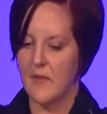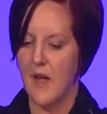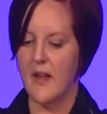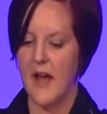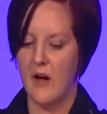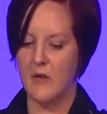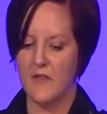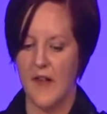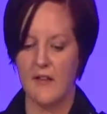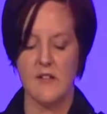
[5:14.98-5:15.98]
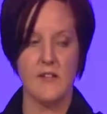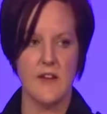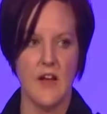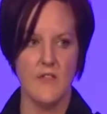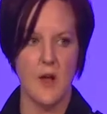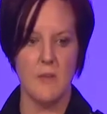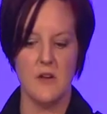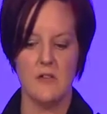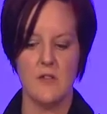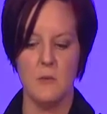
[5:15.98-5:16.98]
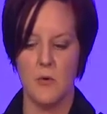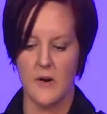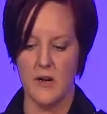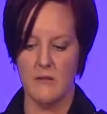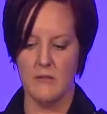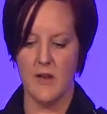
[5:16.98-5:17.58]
And now, thanks to CFW's support